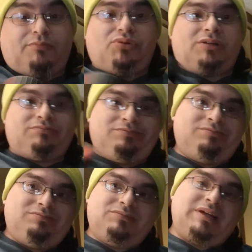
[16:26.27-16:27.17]
But
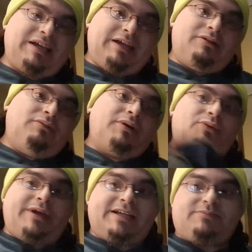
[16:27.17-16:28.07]
again, what do
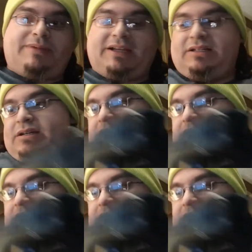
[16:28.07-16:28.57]
we expect?